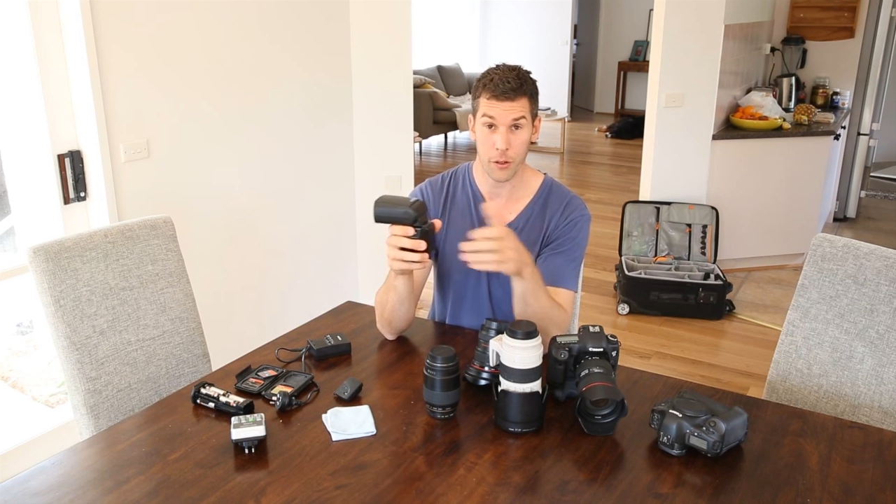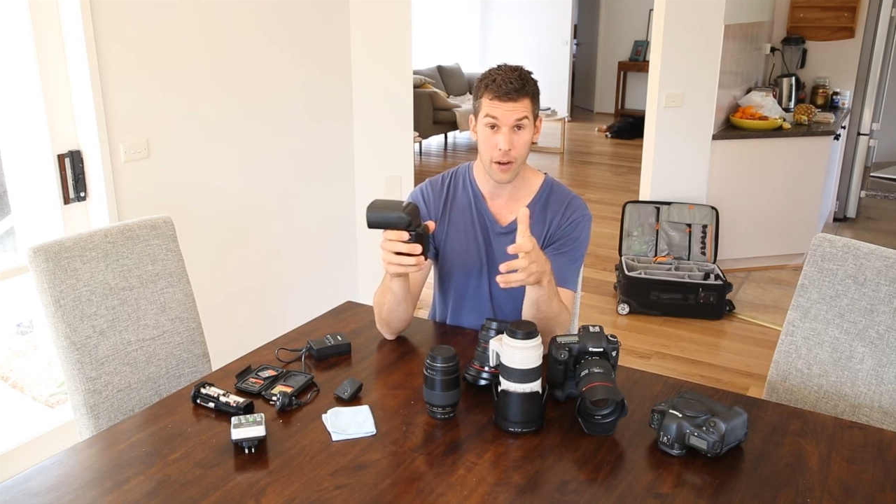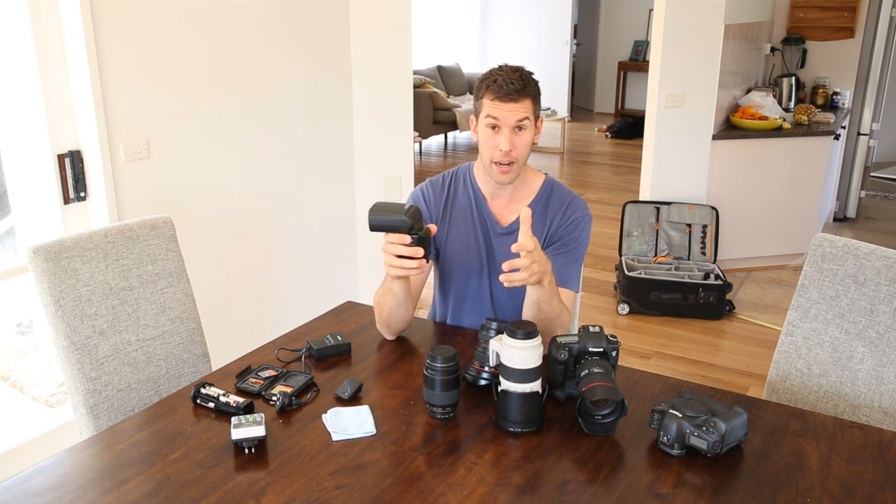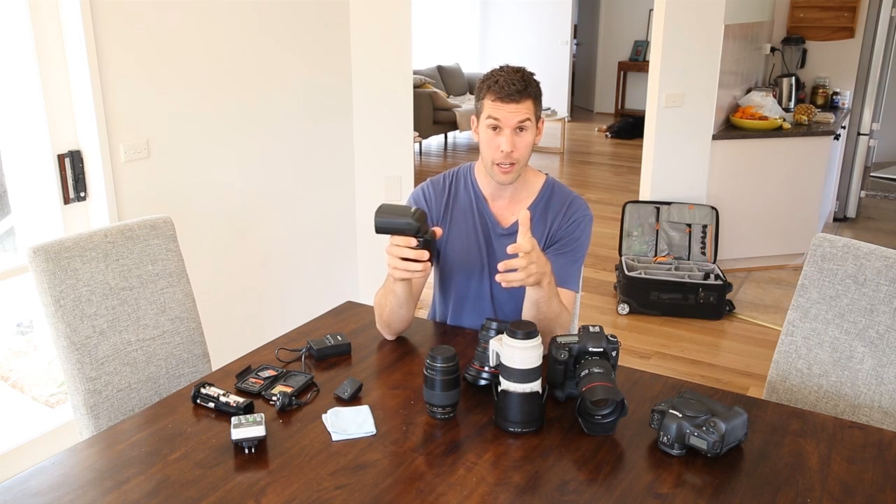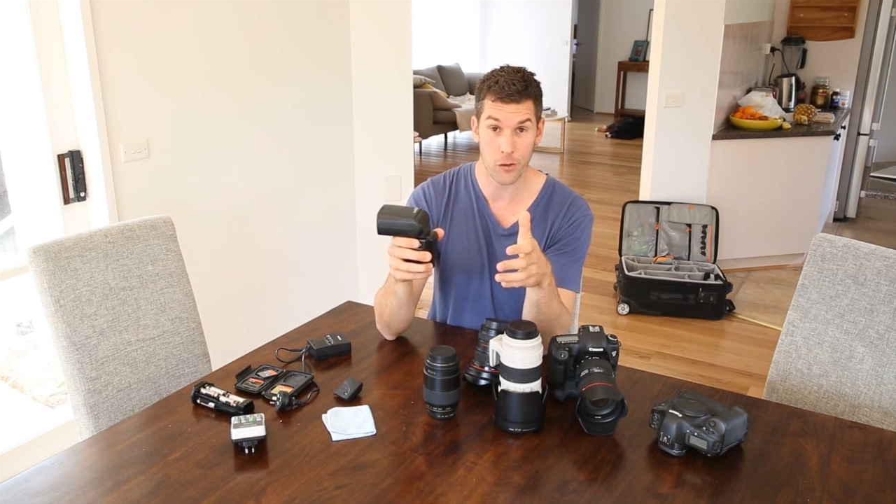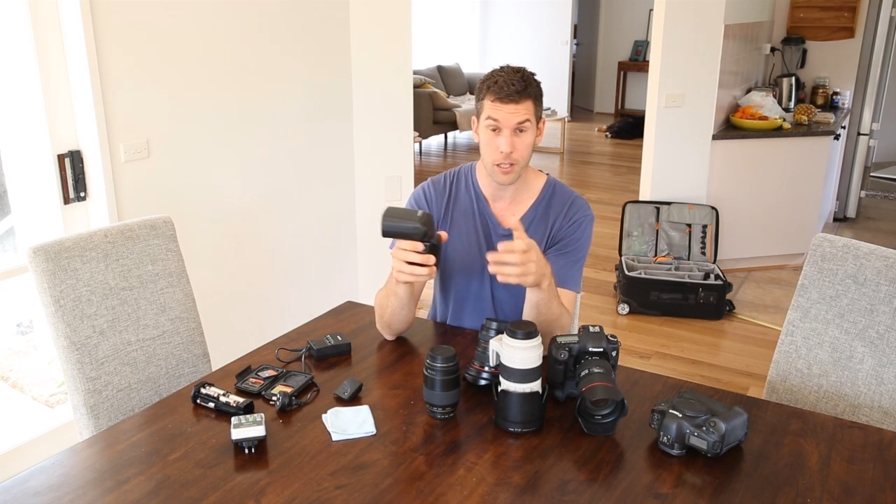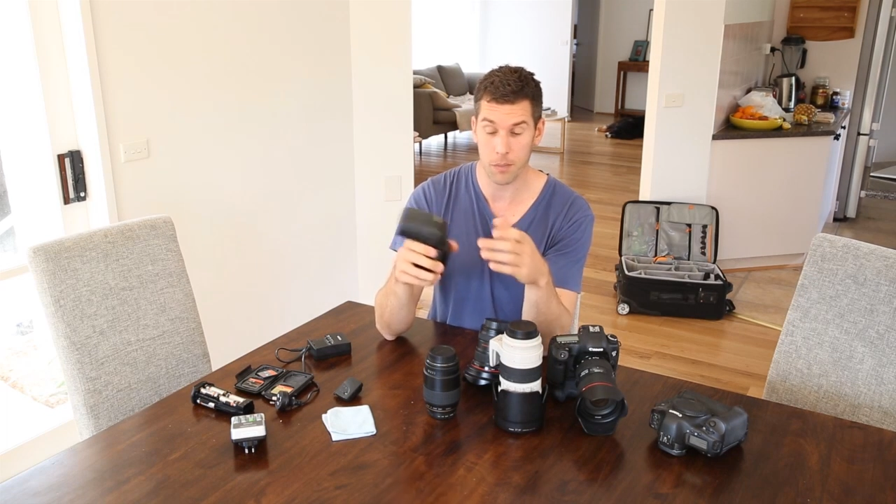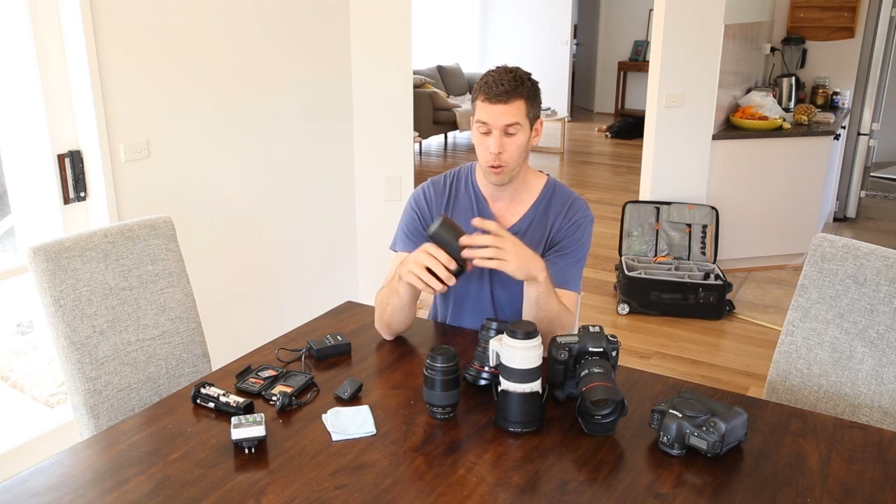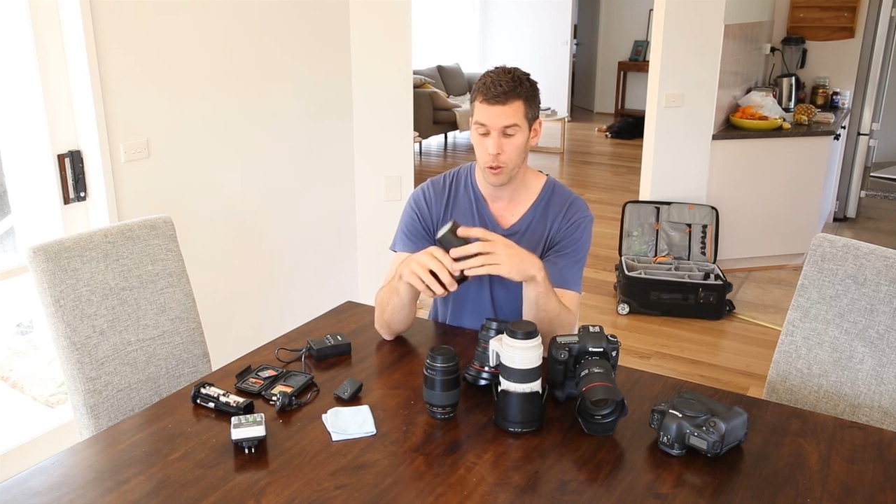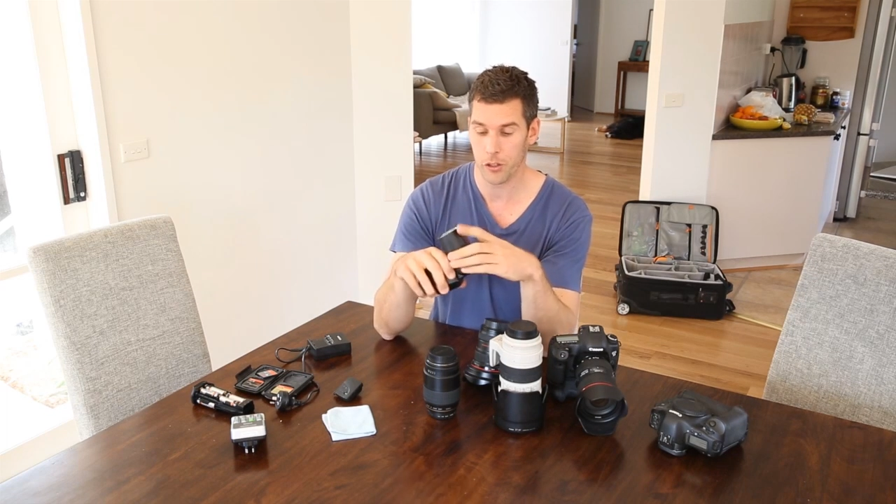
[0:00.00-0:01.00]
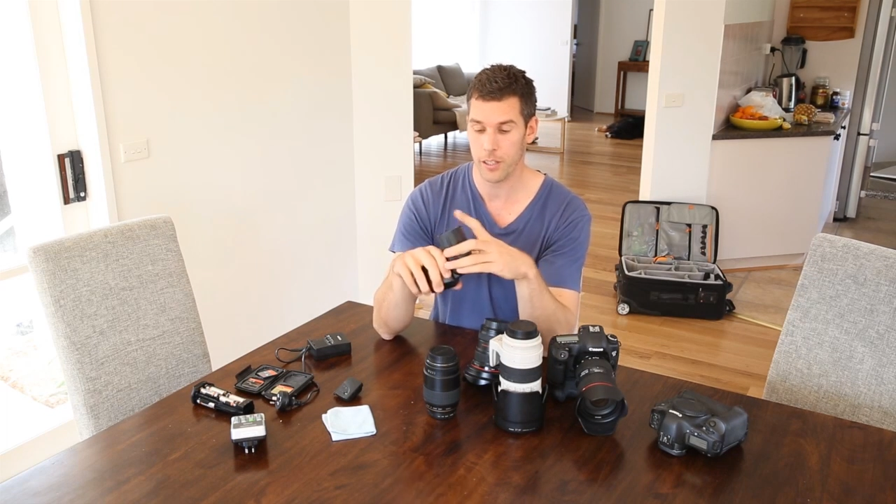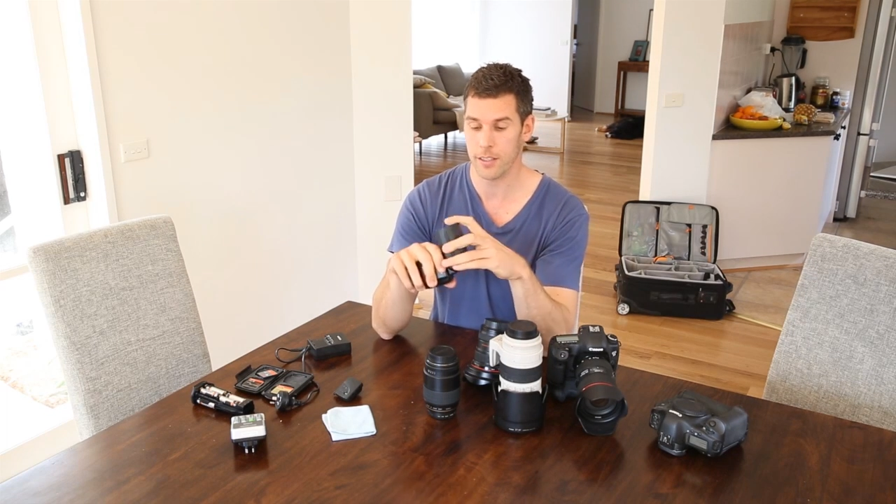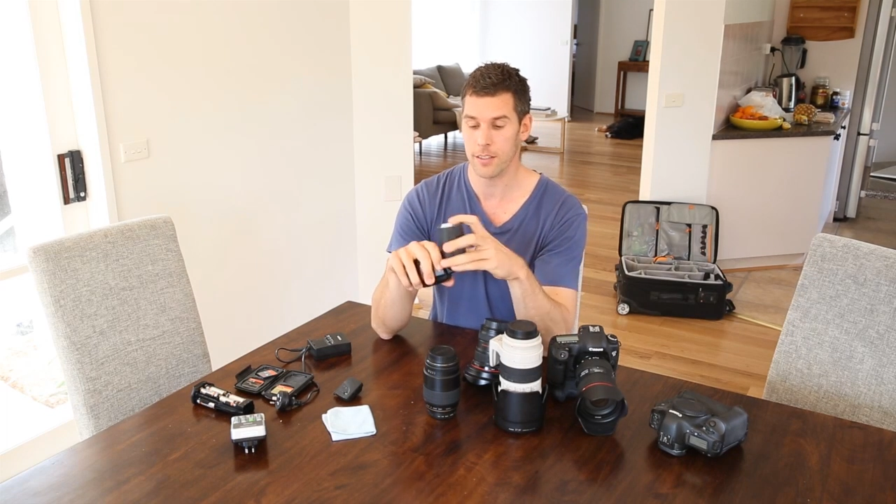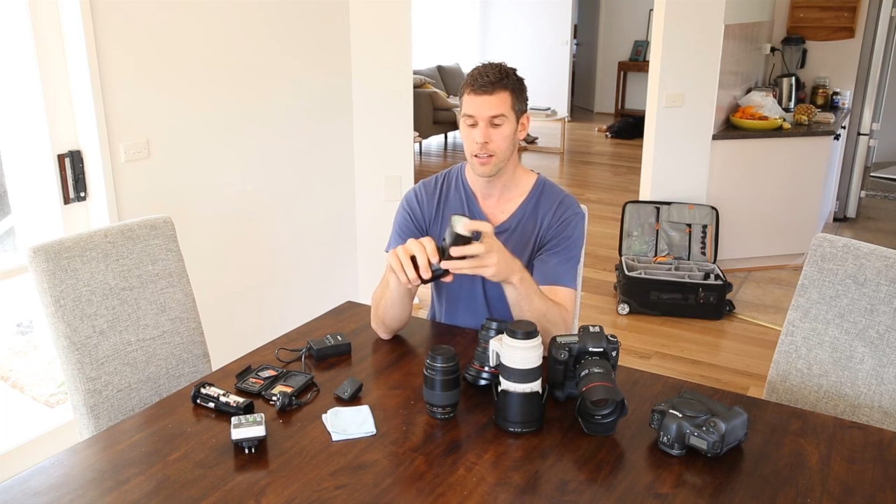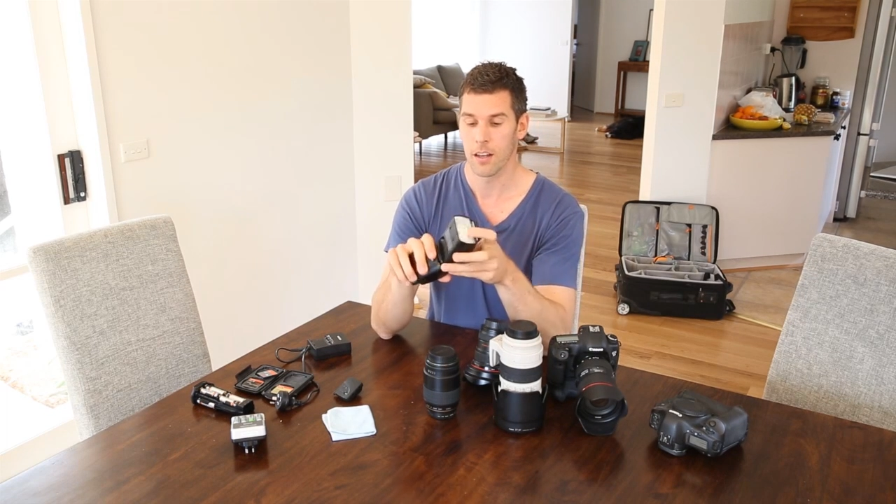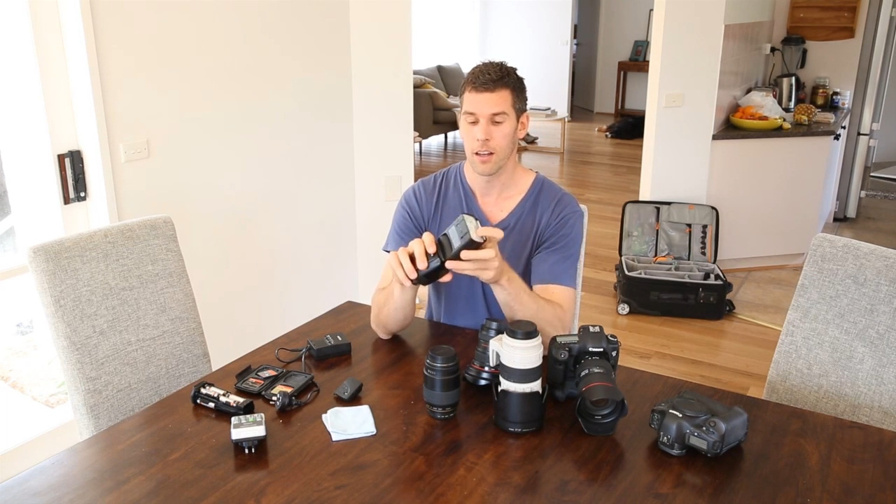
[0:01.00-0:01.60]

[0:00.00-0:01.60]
create interesting portraits.